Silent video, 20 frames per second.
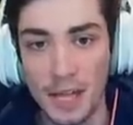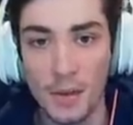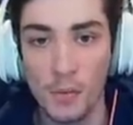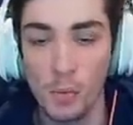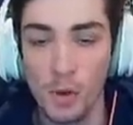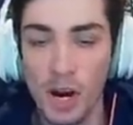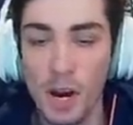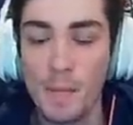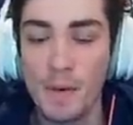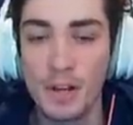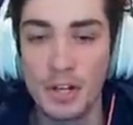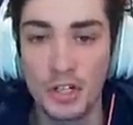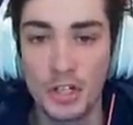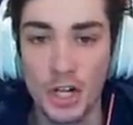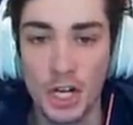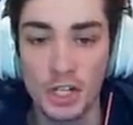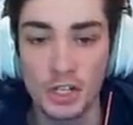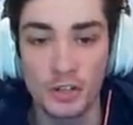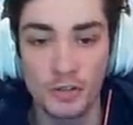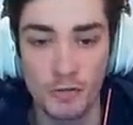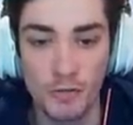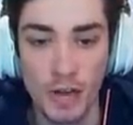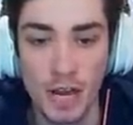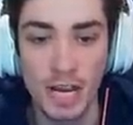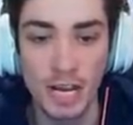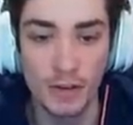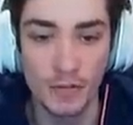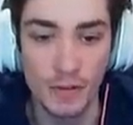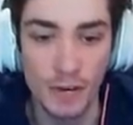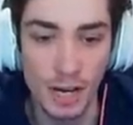it would have been just
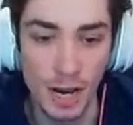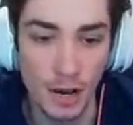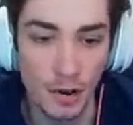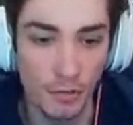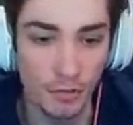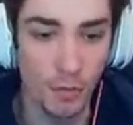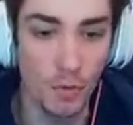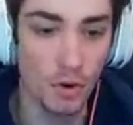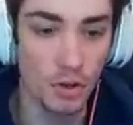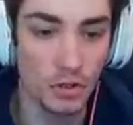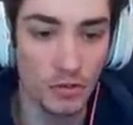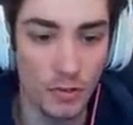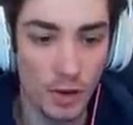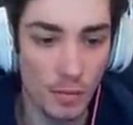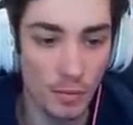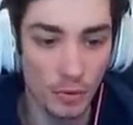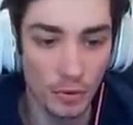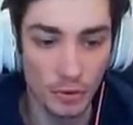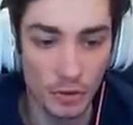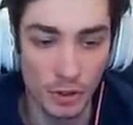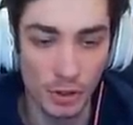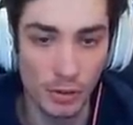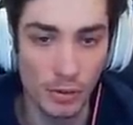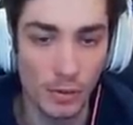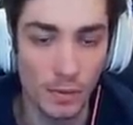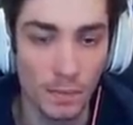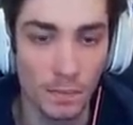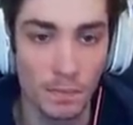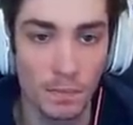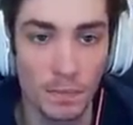fitting if he got a forced fumble,
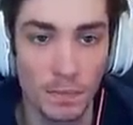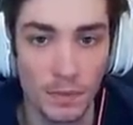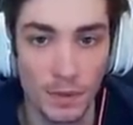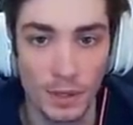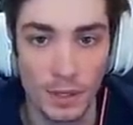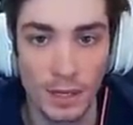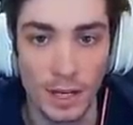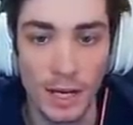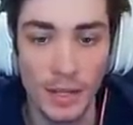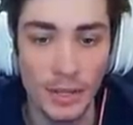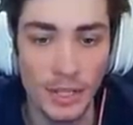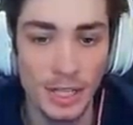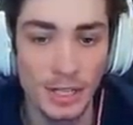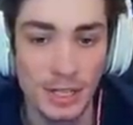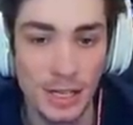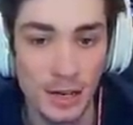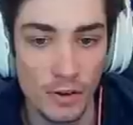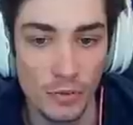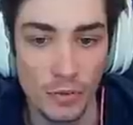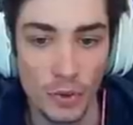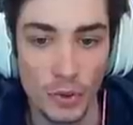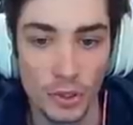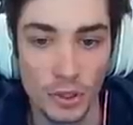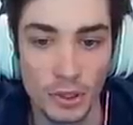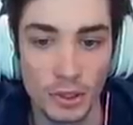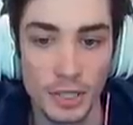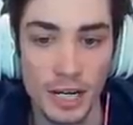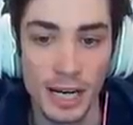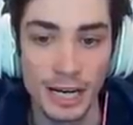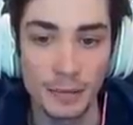too. I think he's had a
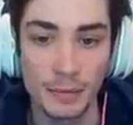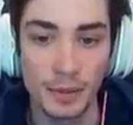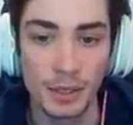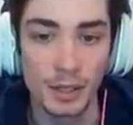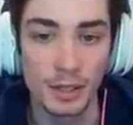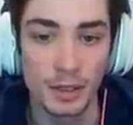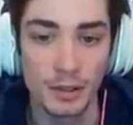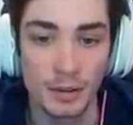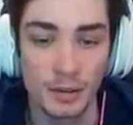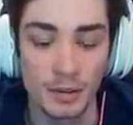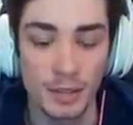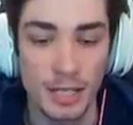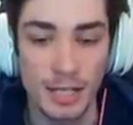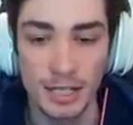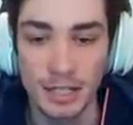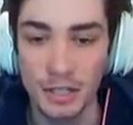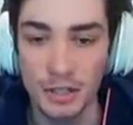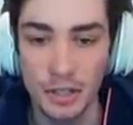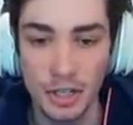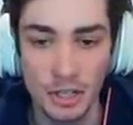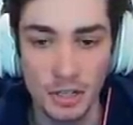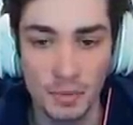really good game. And just